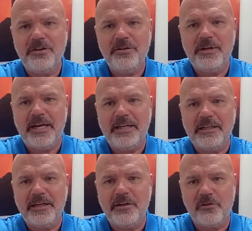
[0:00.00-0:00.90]
you gain
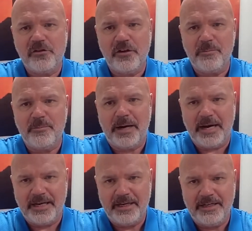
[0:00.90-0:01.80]
leadership
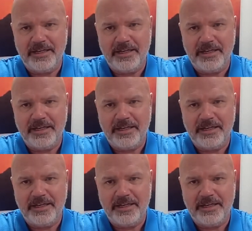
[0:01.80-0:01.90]
buy-in,